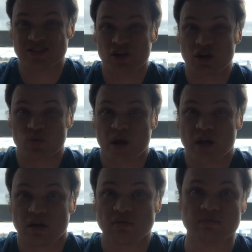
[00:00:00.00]
started
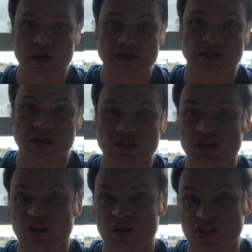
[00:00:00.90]
raining, as it does
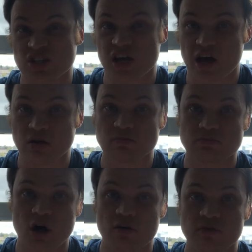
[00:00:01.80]
here in Seattle
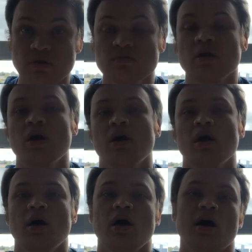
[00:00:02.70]
often.
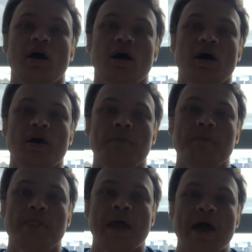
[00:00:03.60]

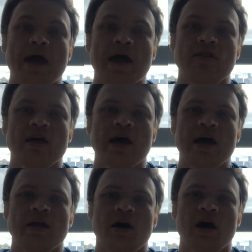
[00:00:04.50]
And
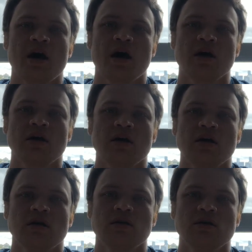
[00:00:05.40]
then
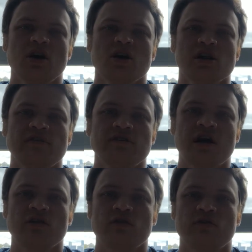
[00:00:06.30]
you left it
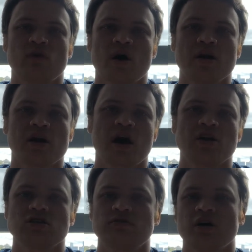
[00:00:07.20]
out there for a while, you kind of
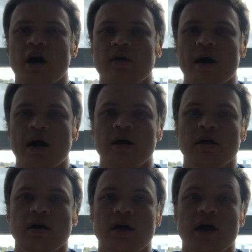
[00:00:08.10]
just forgot about it.
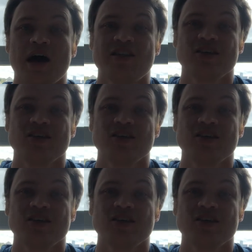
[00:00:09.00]
And then